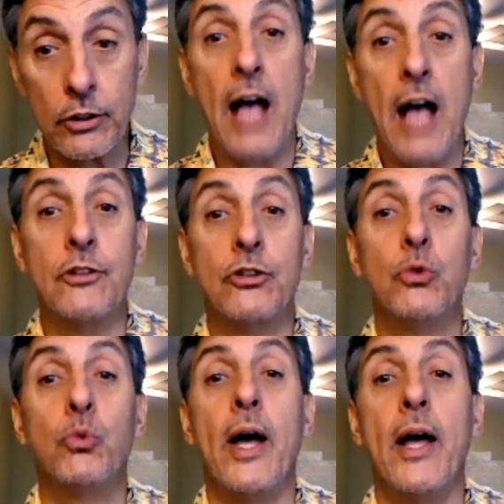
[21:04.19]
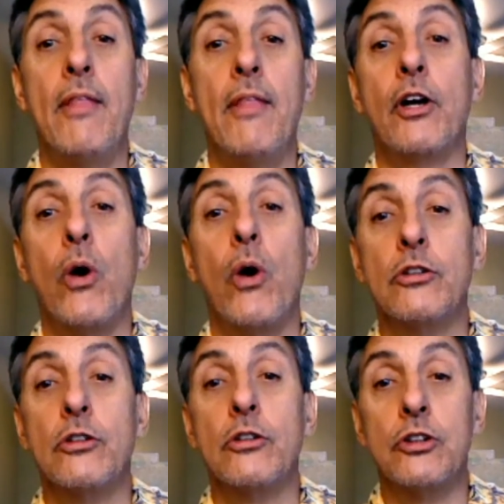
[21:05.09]
as to when they're going
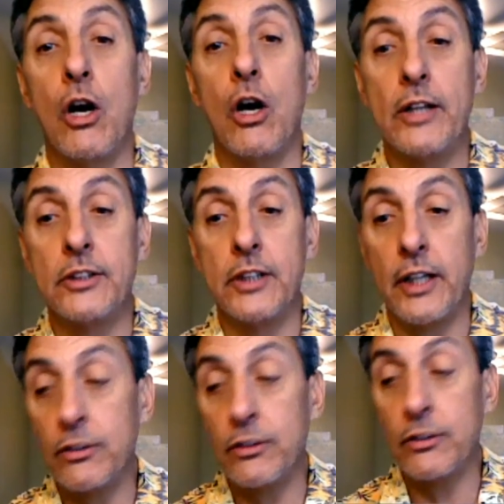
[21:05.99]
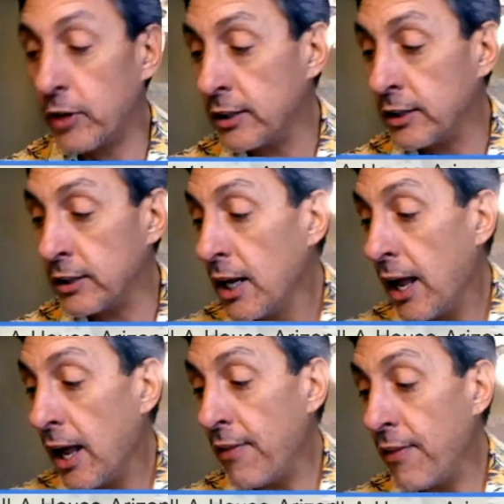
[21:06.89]
to start raising interest rates,
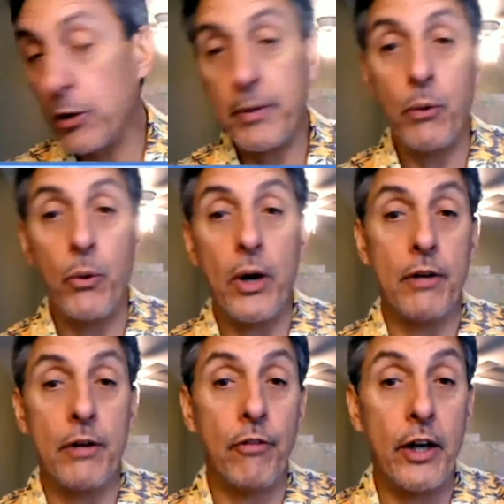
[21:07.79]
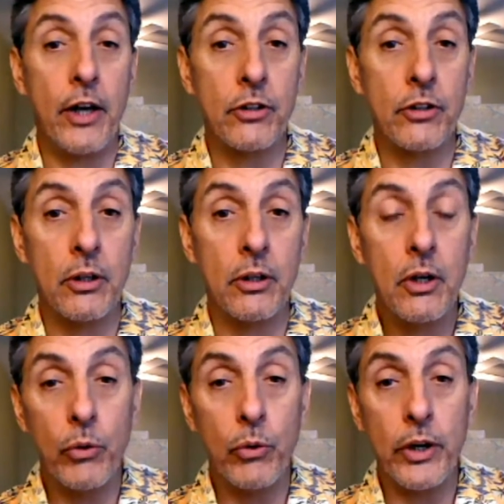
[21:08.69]
and that would be when inflation
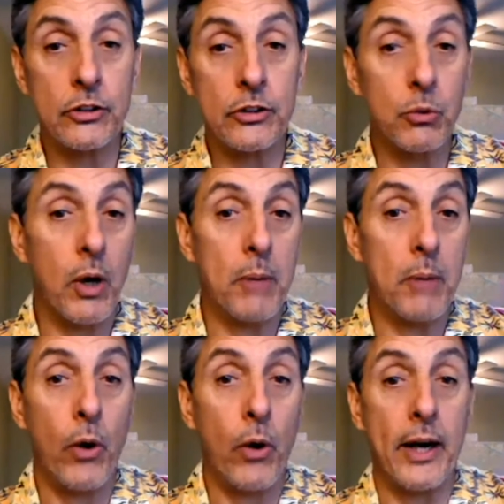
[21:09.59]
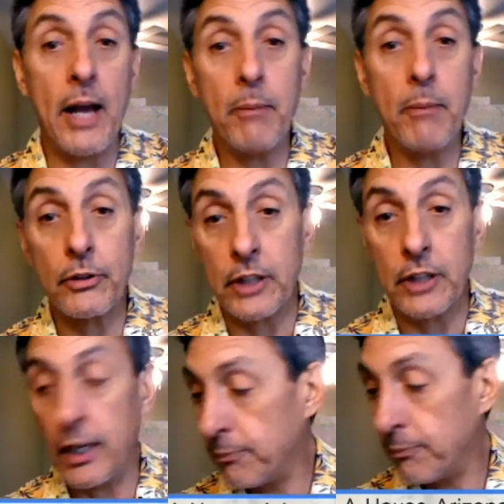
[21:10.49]
reaches 1.8%,